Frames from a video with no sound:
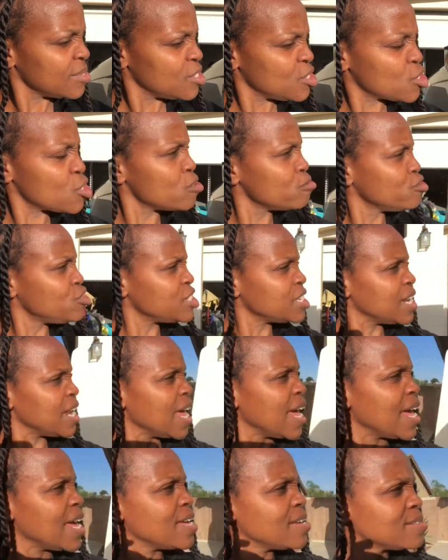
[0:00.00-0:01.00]
Scoot your
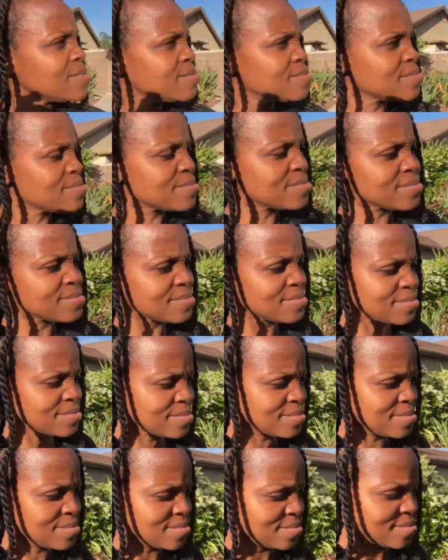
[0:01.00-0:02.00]
lay.
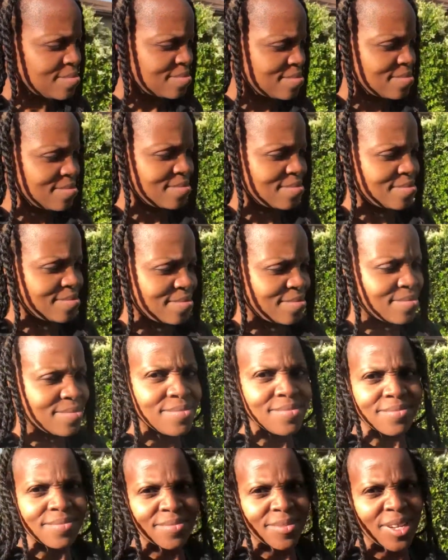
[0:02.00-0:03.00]
You're on the wrong side.
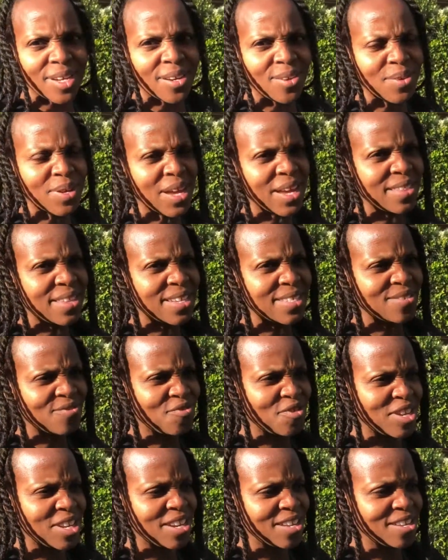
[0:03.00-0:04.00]
Okay, that's
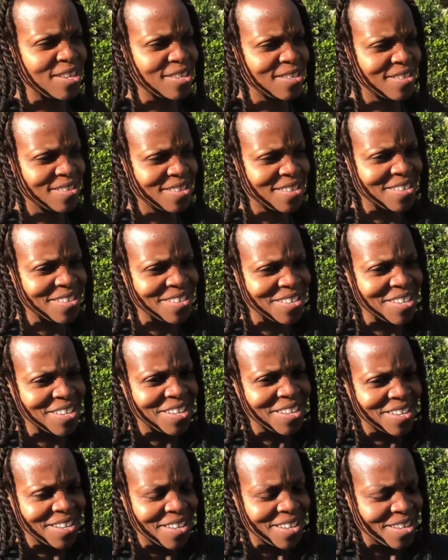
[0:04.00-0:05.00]
funny.
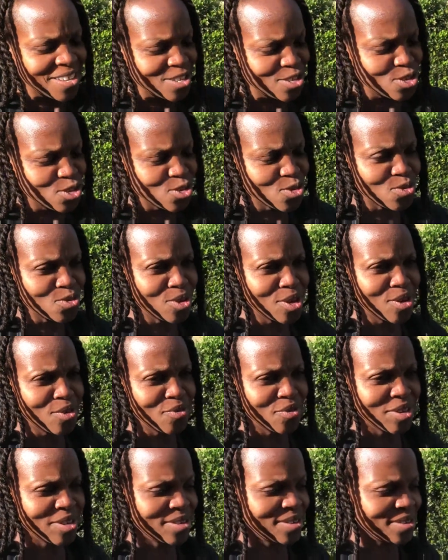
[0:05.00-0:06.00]
Scoot
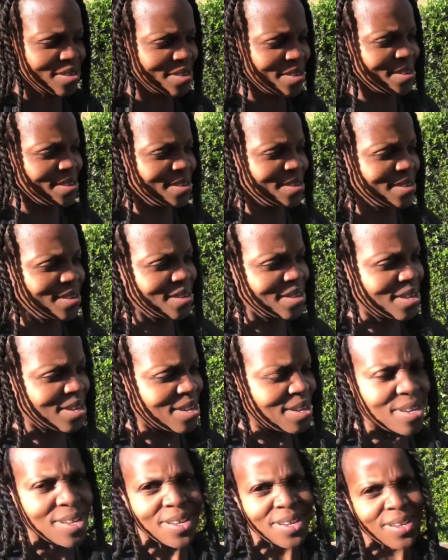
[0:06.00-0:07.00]
over. Why? Get on the
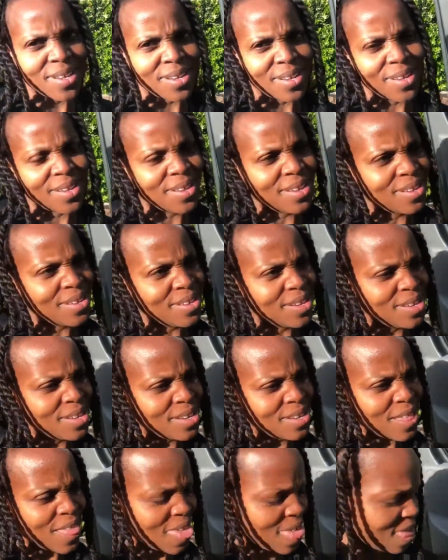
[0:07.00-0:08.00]
other side.
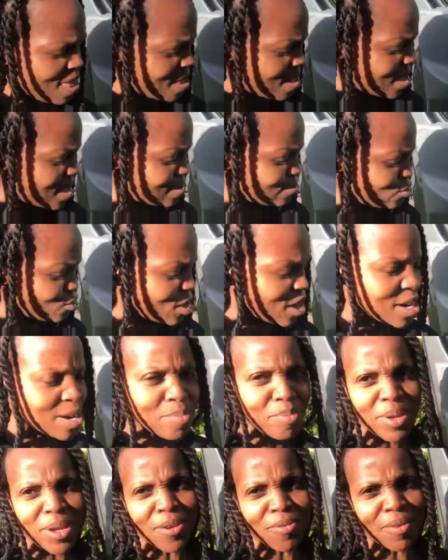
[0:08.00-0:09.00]
I'm trying to
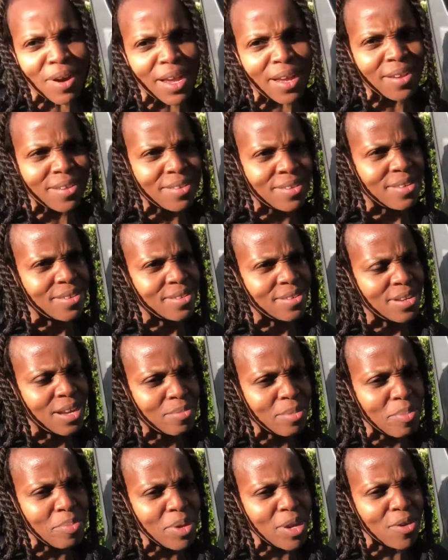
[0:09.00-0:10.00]
be around. I'm
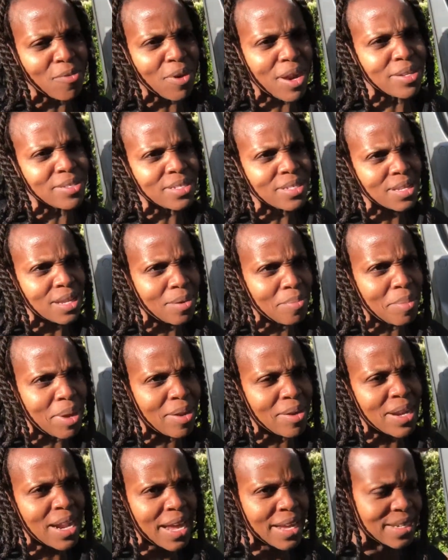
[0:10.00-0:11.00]
going to be around some about
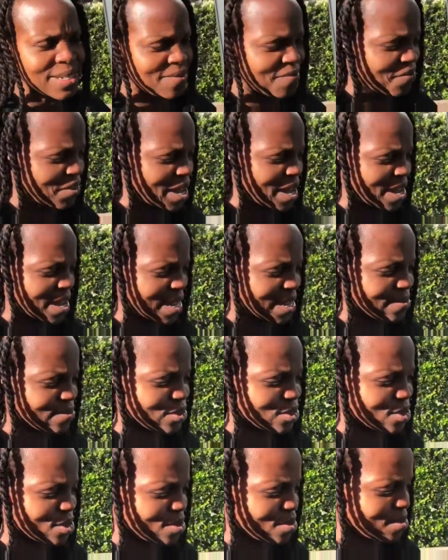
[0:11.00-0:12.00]
95,
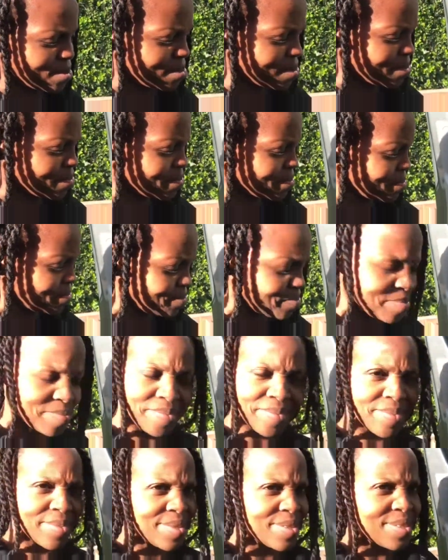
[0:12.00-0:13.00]
so.
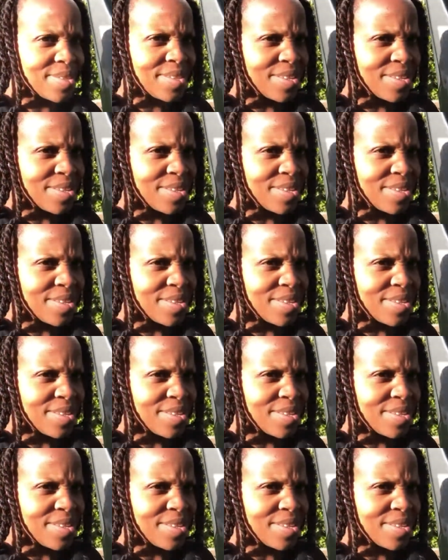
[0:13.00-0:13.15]
95?